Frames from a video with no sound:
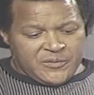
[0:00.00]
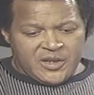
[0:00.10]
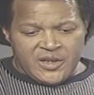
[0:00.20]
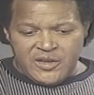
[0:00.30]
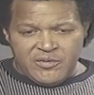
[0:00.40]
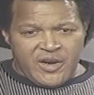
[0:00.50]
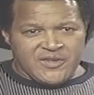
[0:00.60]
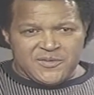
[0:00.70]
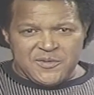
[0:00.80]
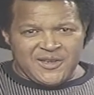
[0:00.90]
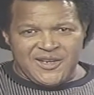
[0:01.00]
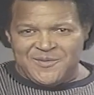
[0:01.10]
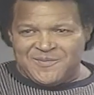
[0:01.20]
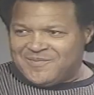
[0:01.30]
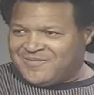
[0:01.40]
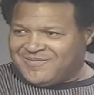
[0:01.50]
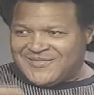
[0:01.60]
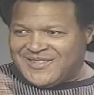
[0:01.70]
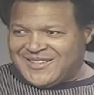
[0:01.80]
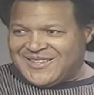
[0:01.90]
Kenny Rogers became,
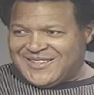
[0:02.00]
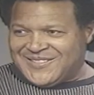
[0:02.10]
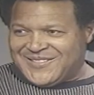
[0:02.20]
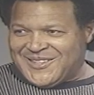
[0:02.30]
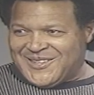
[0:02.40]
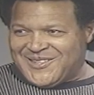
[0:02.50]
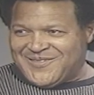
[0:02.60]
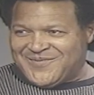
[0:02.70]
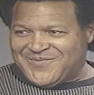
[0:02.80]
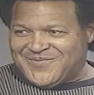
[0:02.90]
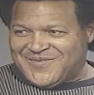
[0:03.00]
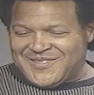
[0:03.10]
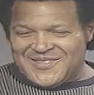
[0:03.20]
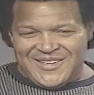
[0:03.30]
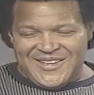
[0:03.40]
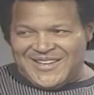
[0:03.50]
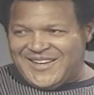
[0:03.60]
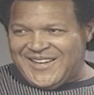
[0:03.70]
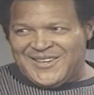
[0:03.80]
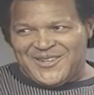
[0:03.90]
you know,
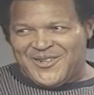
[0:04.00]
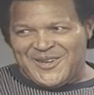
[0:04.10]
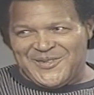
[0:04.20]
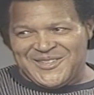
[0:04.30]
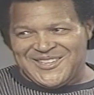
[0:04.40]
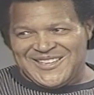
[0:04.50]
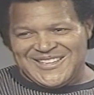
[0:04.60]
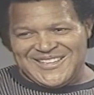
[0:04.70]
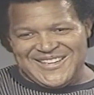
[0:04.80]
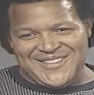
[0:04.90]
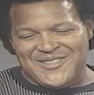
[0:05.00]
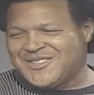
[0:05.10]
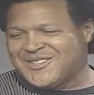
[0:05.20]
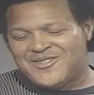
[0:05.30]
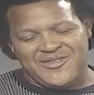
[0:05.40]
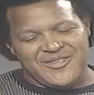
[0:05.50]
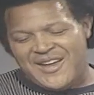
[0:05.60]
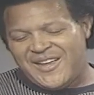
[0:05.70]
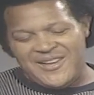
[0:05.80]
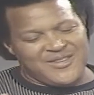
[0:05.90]
incredible since then.
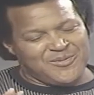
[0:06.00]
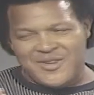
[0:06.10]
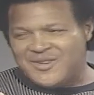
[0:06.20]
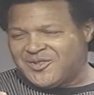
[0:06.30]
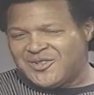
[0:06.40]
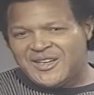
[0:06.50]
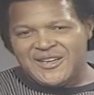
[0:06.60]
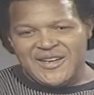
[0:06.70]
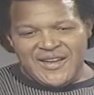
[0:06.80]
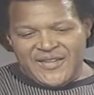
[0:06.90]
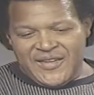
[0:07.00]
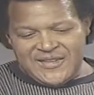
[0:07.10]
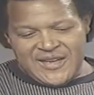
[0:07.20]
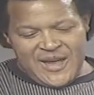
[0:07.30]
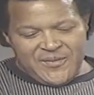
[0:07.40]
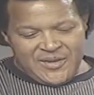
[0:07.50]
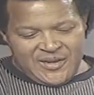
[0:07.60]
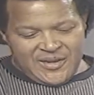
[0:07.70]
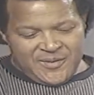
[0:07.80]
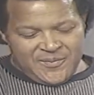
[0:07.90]
It's wonderful that that's happened.
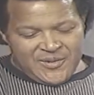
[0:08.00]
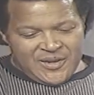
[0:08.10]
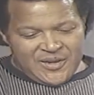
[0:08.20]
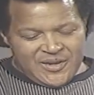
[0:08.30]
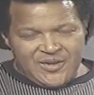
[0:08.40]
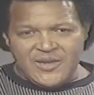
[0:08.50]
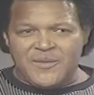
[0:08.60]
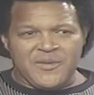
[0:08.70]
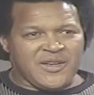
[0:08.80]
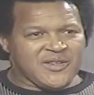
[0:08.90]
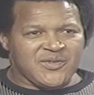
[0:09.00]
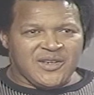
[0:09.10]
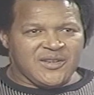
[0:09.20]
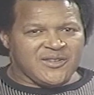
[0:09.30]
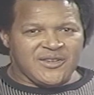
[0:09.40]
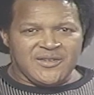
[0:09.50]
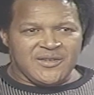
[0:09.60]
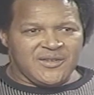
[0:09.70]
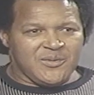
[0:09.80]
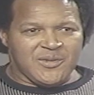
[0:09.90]
You can come to Las Vegas and
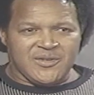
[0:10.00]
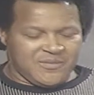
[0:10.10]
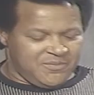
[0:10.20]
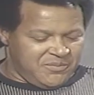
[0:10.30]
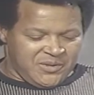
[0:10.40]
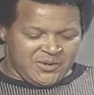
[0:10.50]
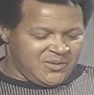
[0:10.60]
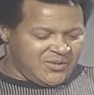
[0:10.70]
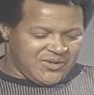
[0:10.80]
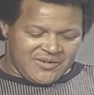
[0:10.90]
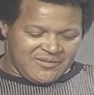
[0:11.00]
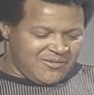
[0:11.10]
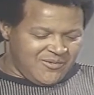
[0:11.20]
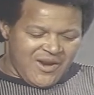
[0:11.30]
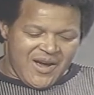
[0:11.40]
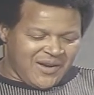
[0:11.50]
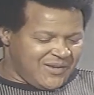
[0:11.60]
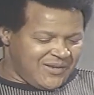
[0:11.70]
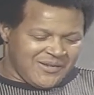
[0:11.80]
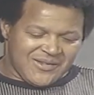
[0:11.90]
you want blues,
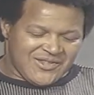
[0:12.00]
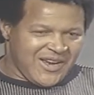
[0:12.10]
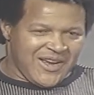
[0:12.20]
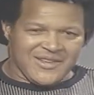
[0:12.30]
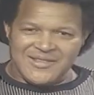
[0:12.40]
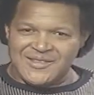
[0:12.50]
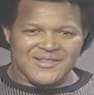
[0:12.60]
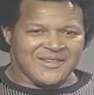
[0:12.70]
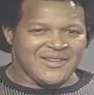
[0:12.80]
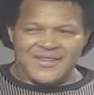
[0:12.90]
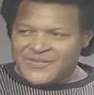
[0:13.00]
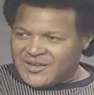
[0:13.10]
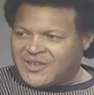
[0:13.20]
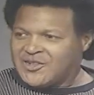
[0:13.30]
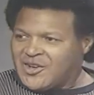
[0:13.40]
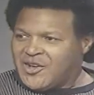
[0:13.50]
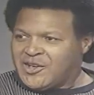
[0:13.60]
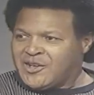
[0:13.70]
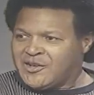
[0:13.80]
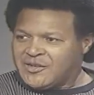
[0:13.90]
rock, jazz. It's all
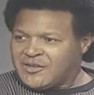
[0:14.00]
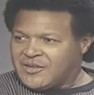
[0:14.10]
here.